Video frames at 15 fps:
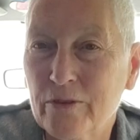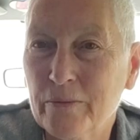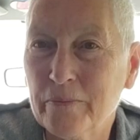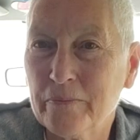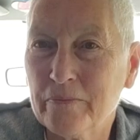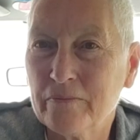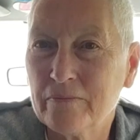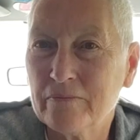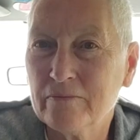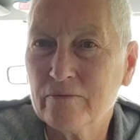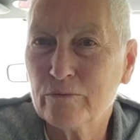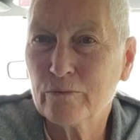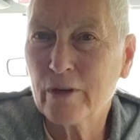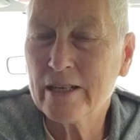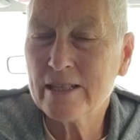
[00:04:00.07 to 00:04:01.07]
from
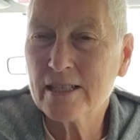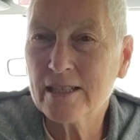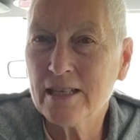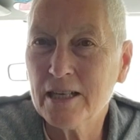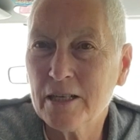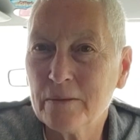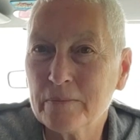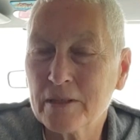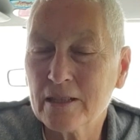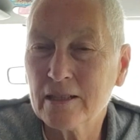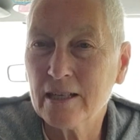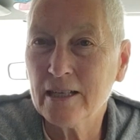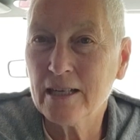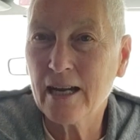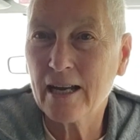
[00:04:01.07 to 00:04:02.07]
raising him till
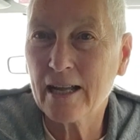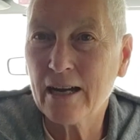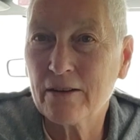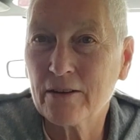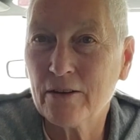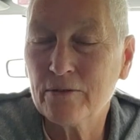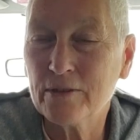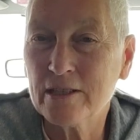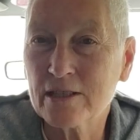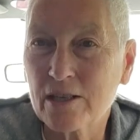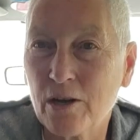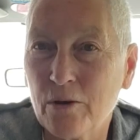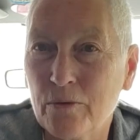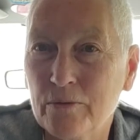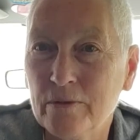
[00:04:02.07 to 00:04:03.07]
he got out on his
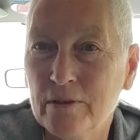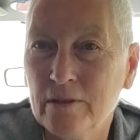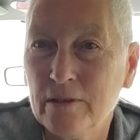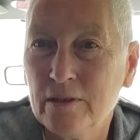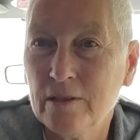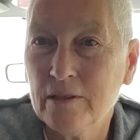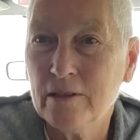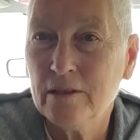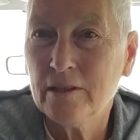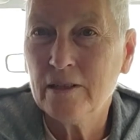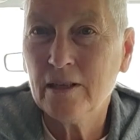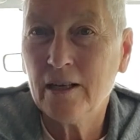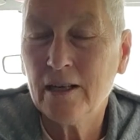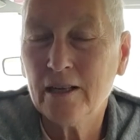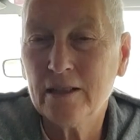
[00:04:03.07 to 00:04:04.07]
own
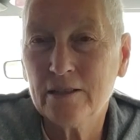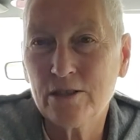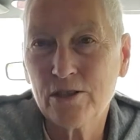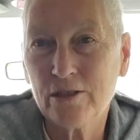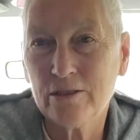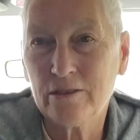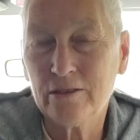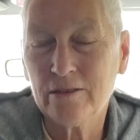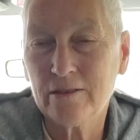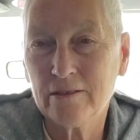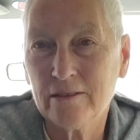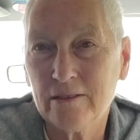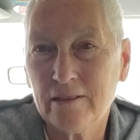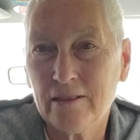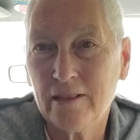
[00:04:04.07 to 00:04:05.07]

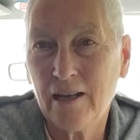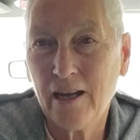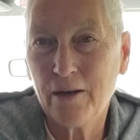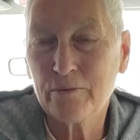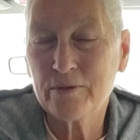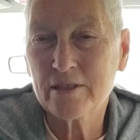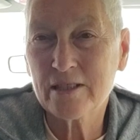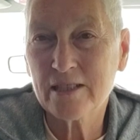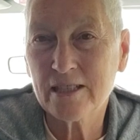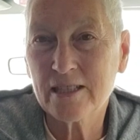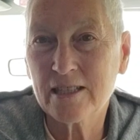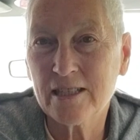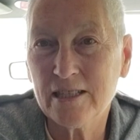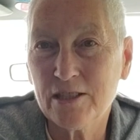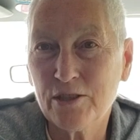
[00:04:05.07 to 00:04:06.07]
until I was
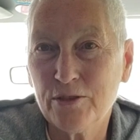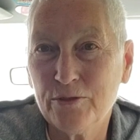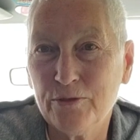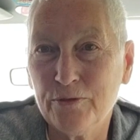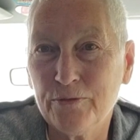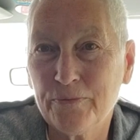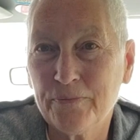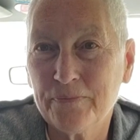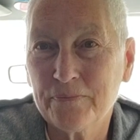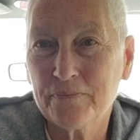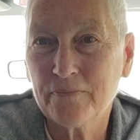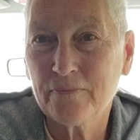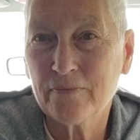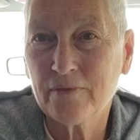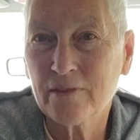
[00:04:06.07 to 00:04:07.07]
62,
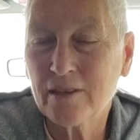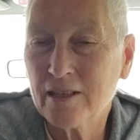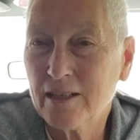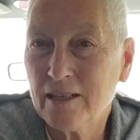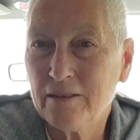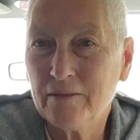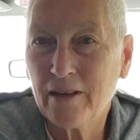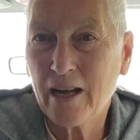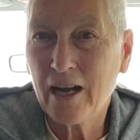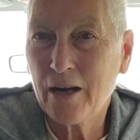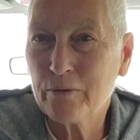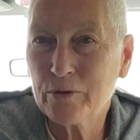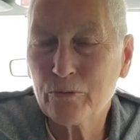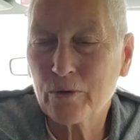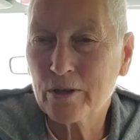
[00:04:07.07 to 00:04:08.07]
then
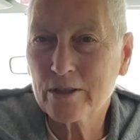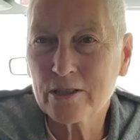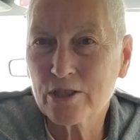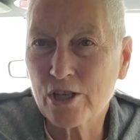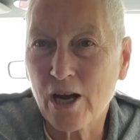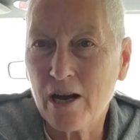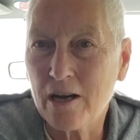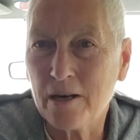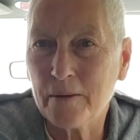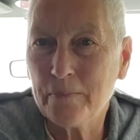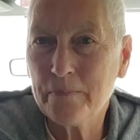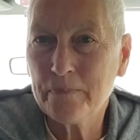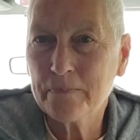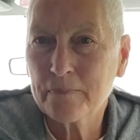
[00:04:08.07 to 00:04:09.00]
I would work a job.